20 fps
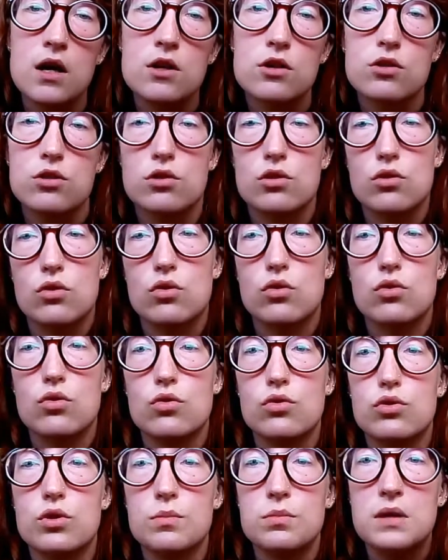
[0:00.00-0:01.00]

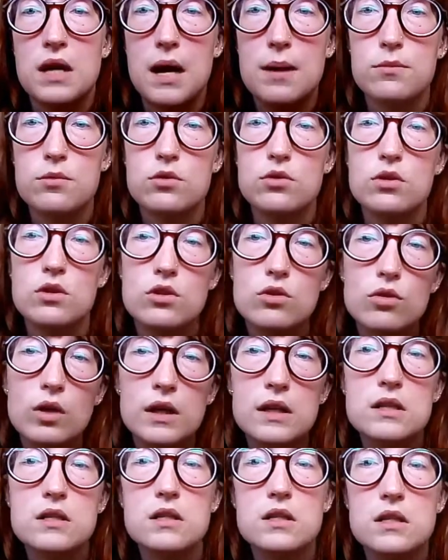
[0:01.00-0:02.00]
So sometimes you need
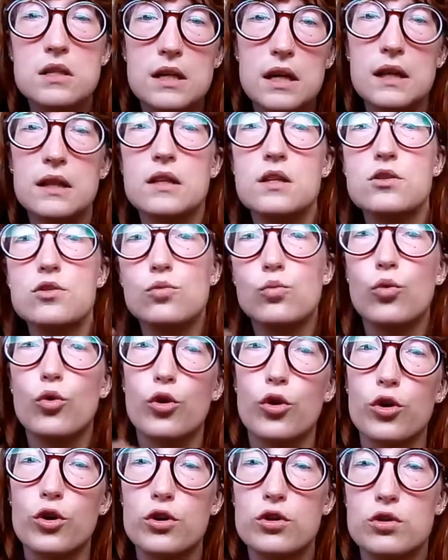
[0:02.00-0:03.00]
to see, can this
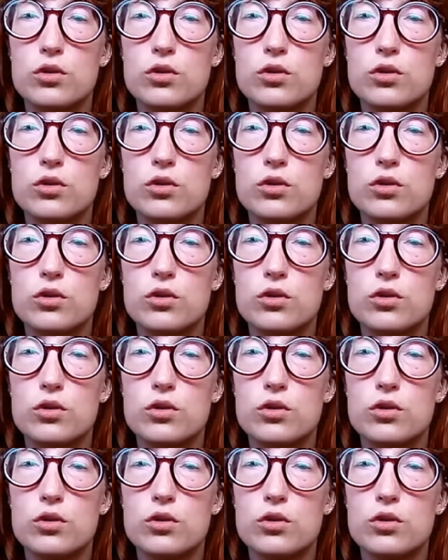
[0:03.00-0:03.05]
work?